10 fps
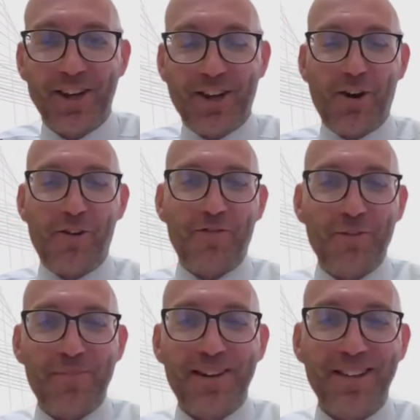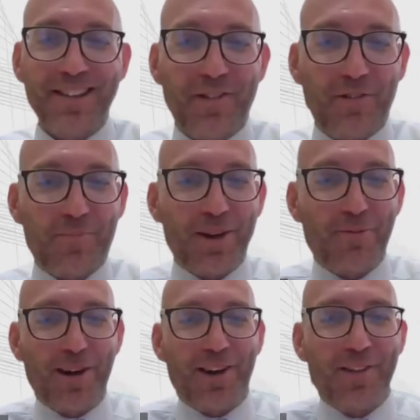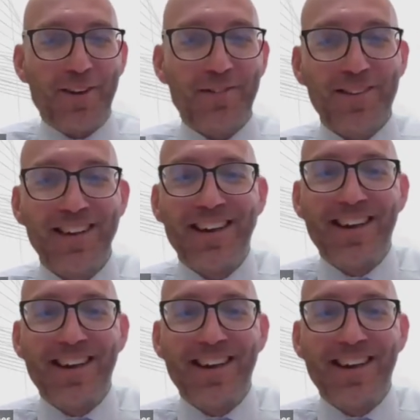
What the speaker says: Nicole from Machynlleth will be aware of this,